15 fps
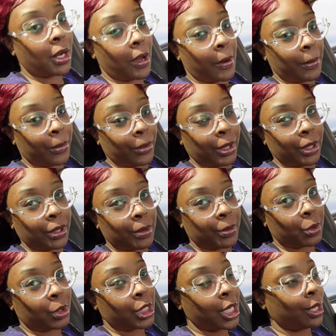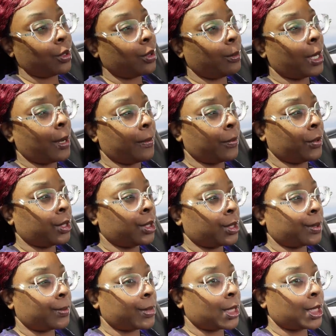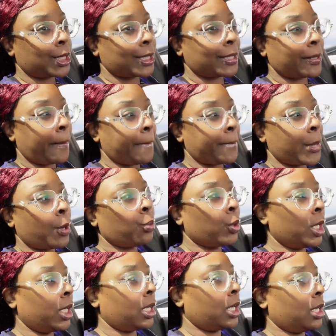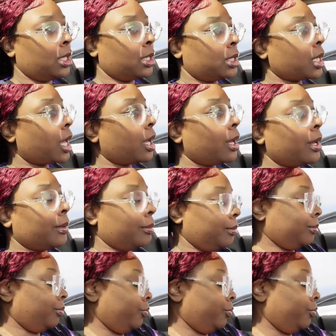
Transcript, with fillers: old brooms. What y'all know about brooms? I'm really killing time